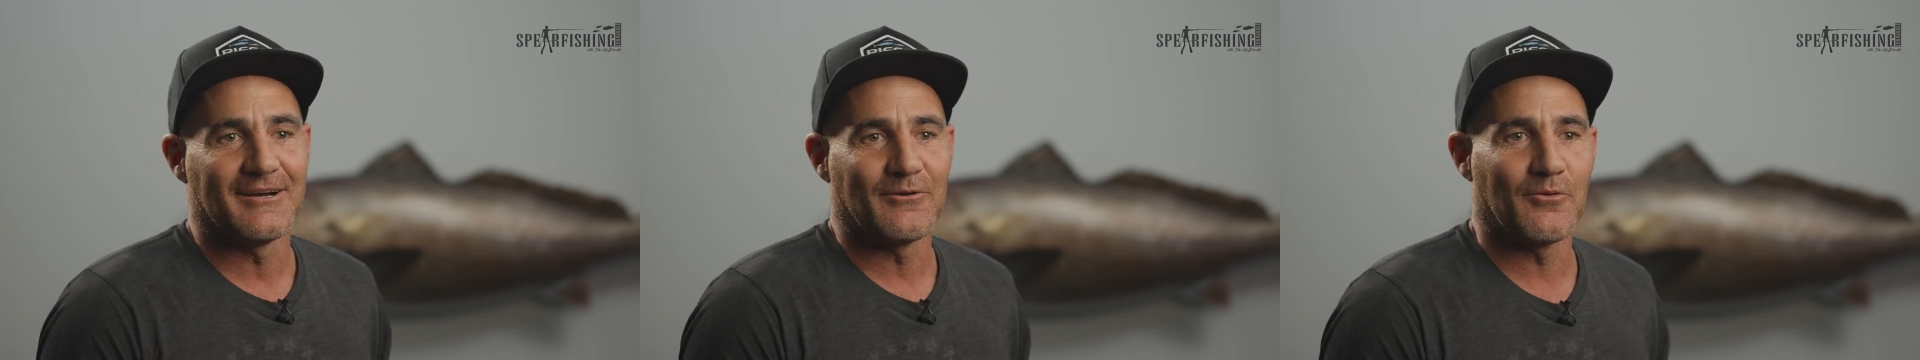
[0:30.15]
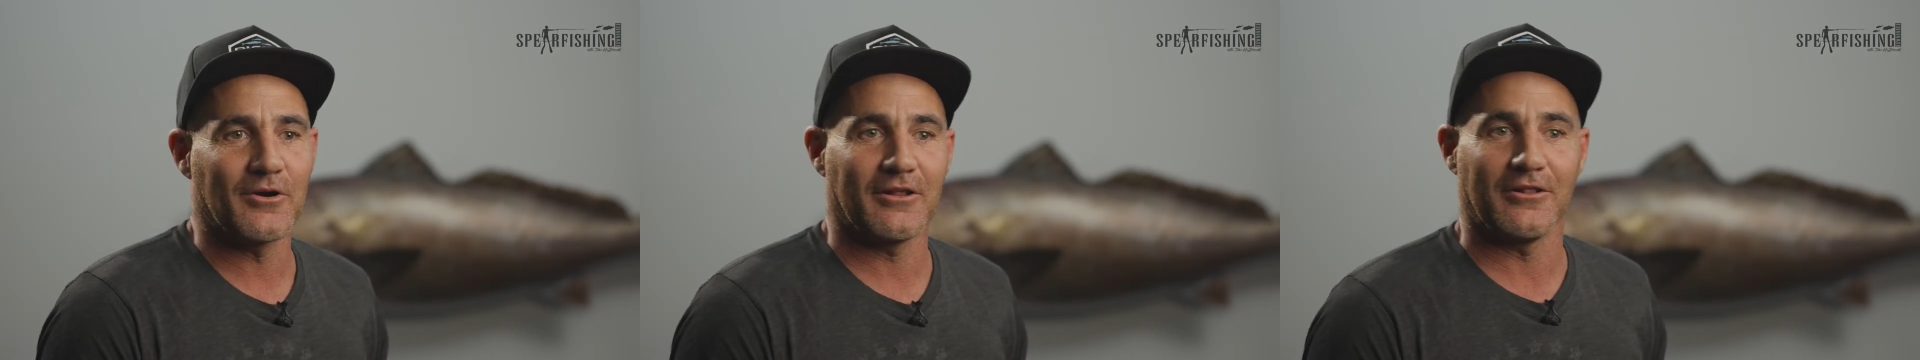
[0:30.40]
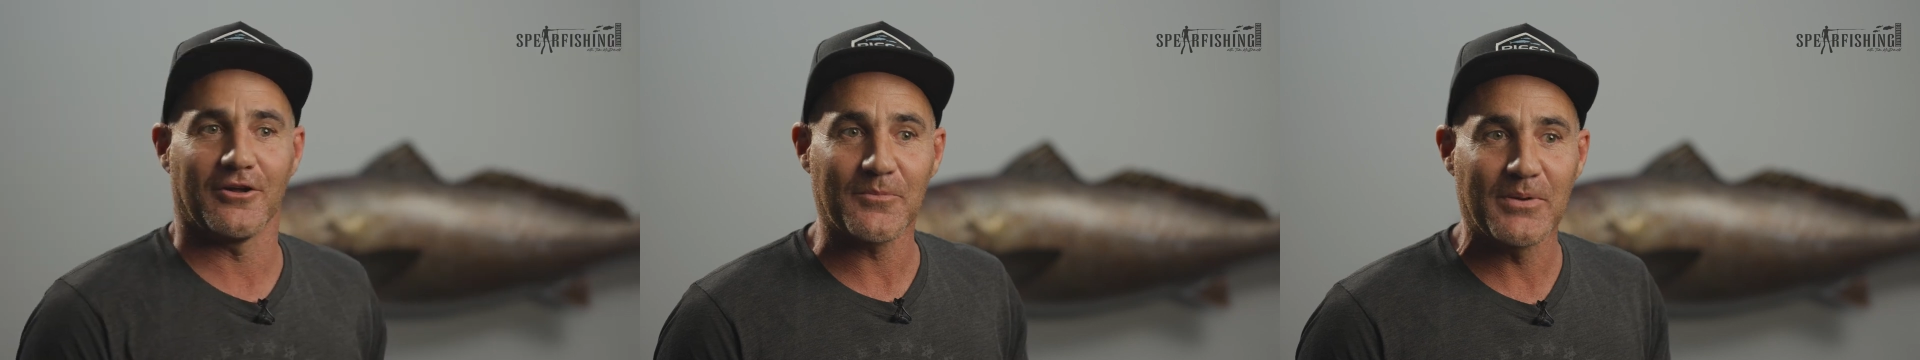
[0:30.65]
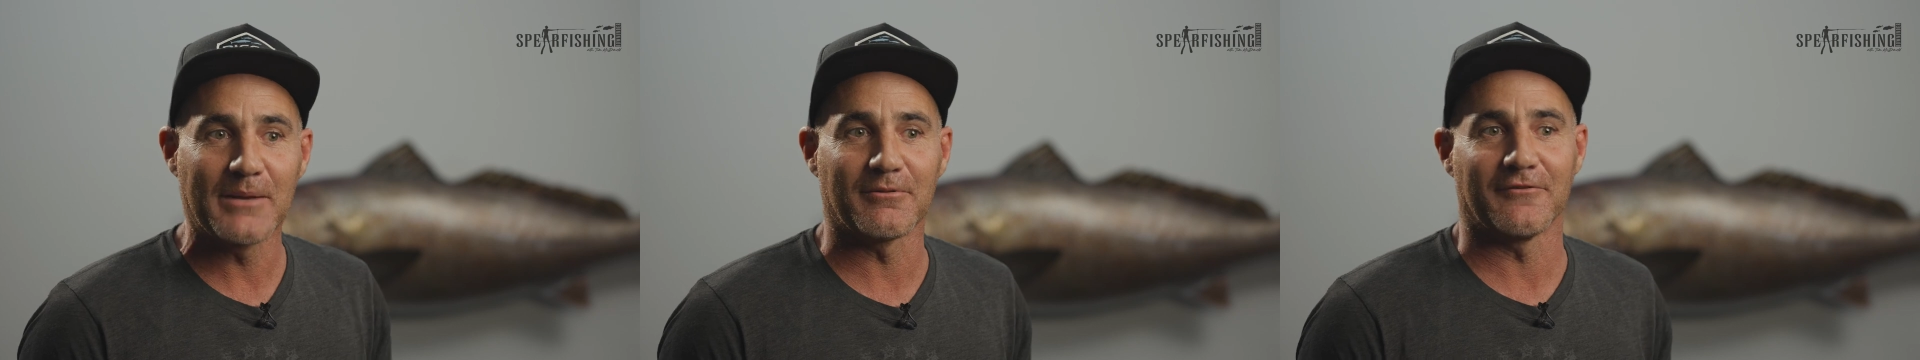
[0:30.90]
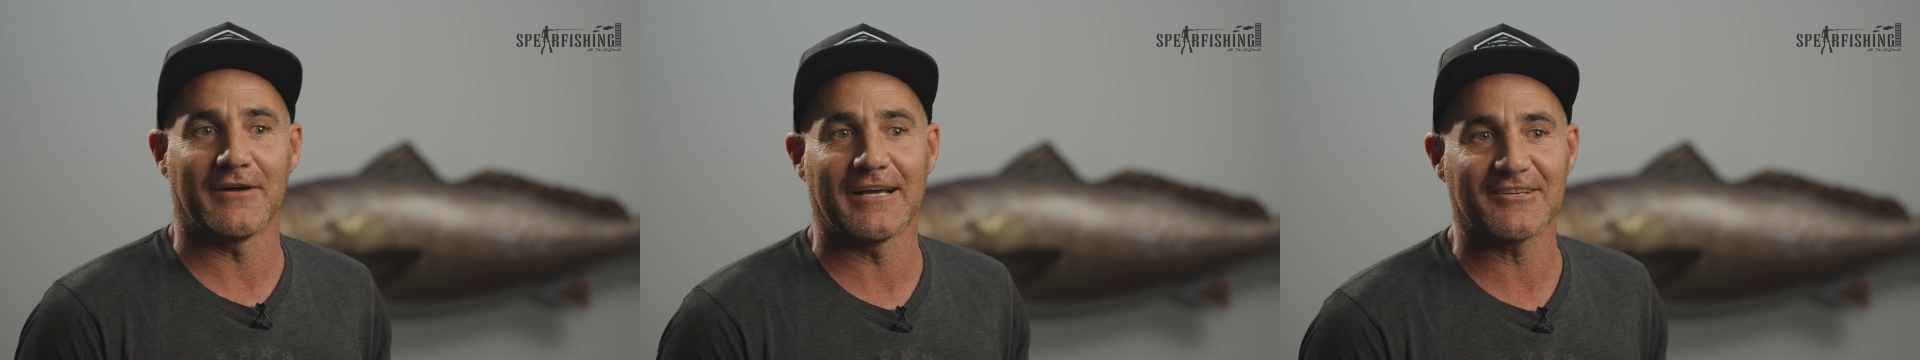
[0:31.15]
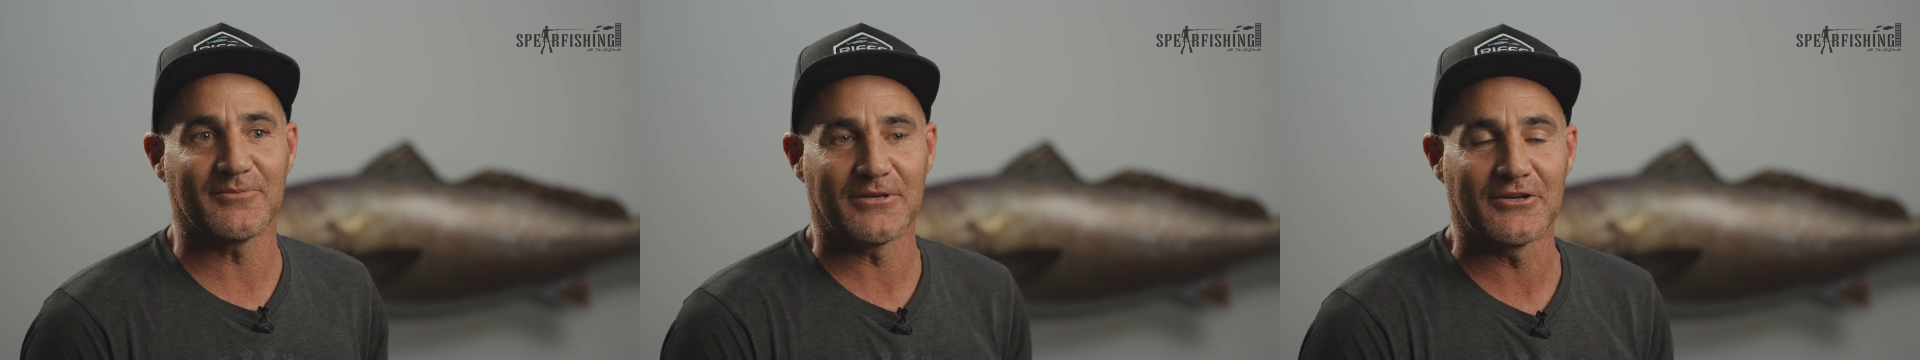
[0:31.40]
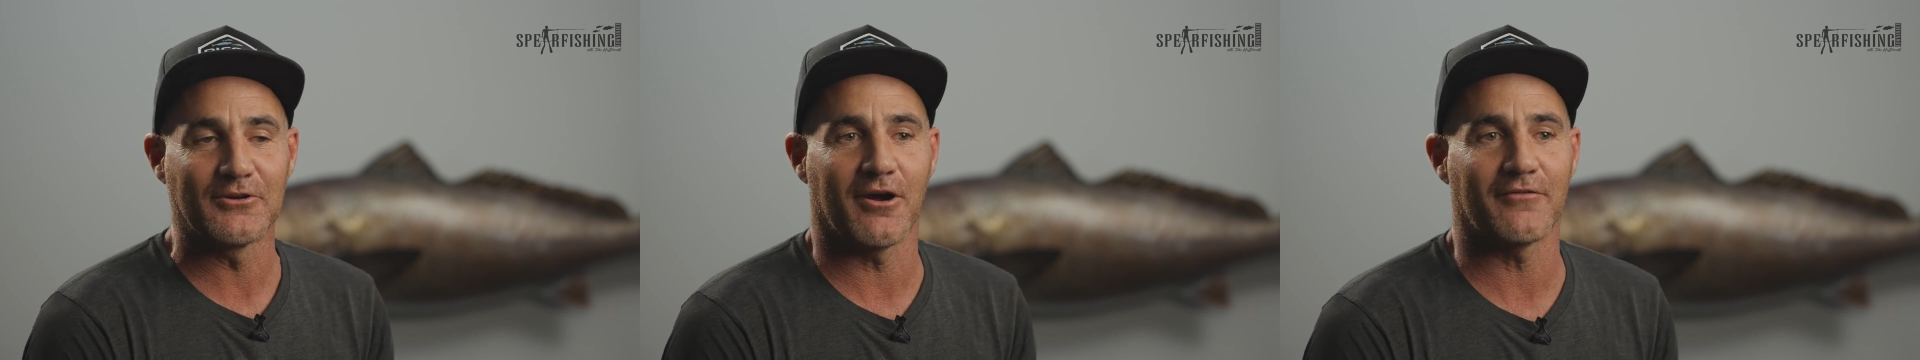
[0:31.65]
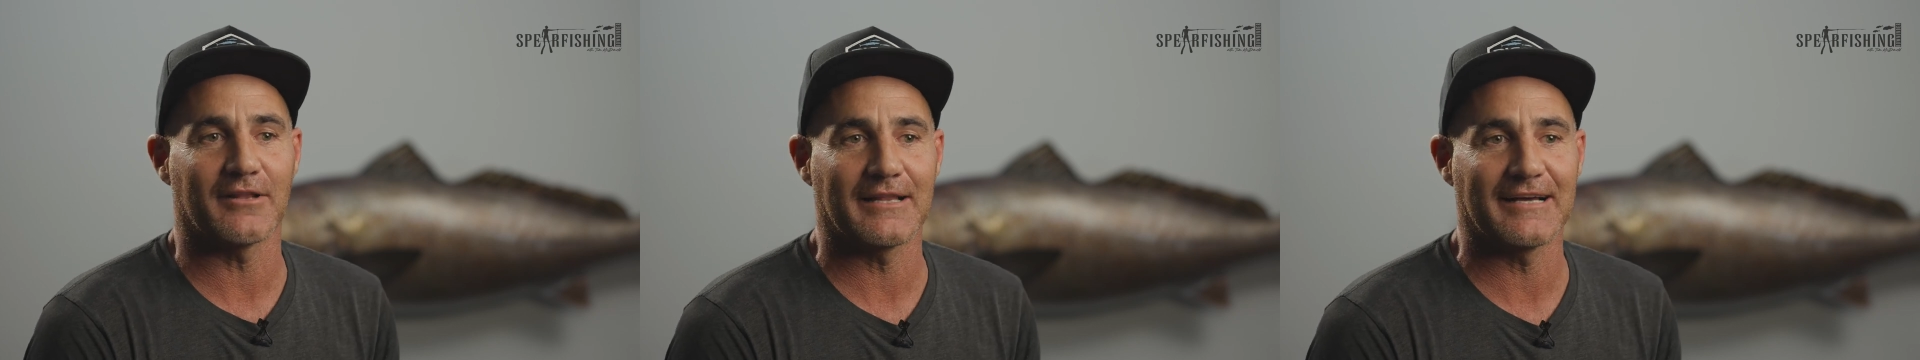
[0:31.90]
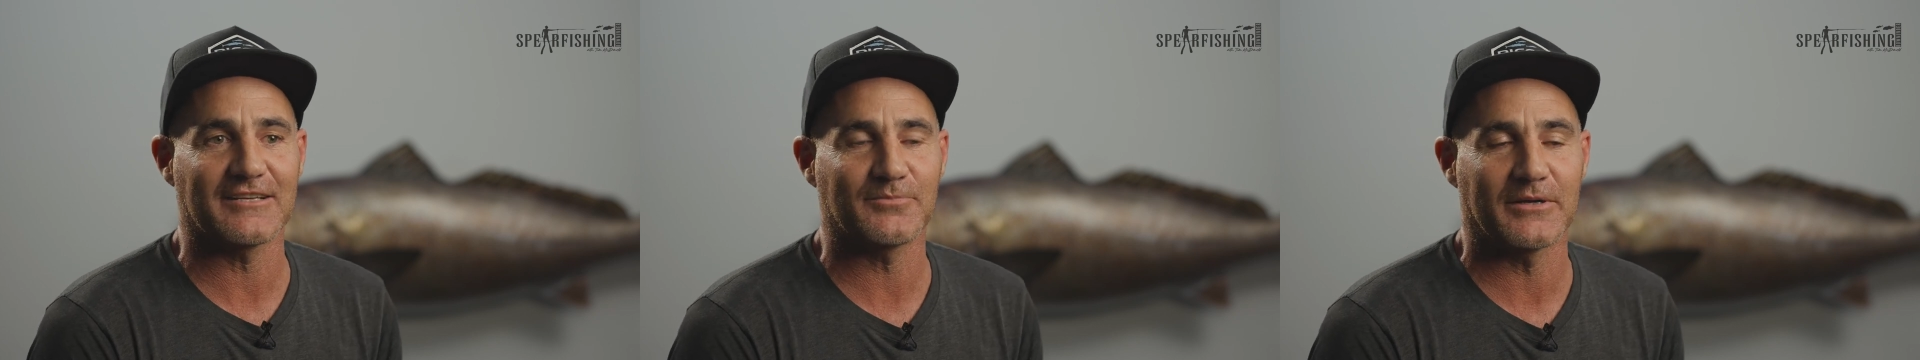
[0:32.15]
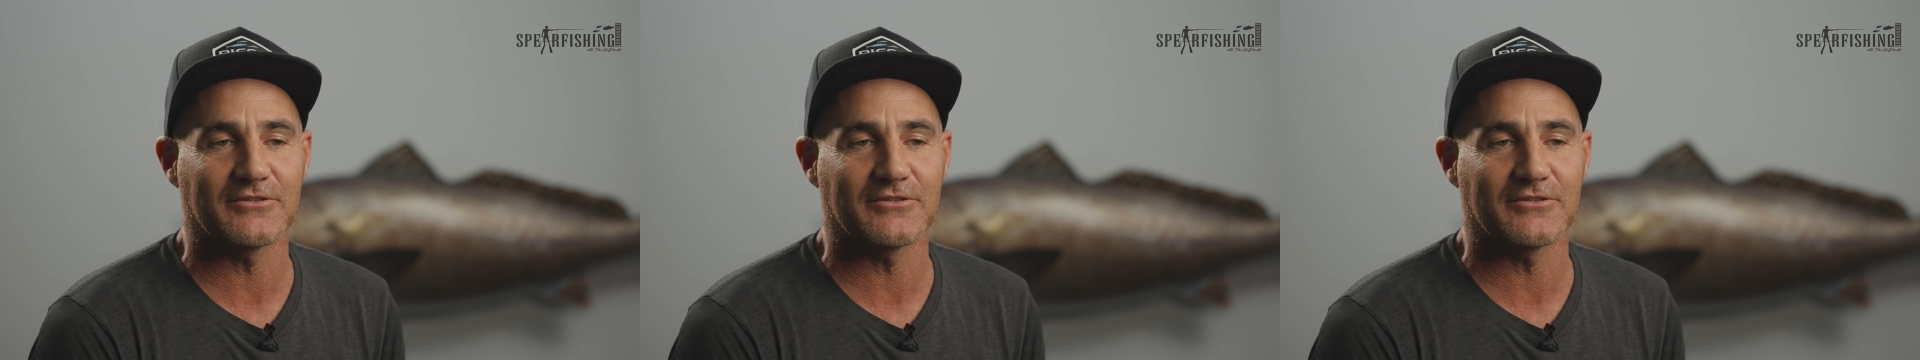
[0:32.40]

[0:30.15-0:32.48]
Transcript: what a lot of people have asked me to do over the last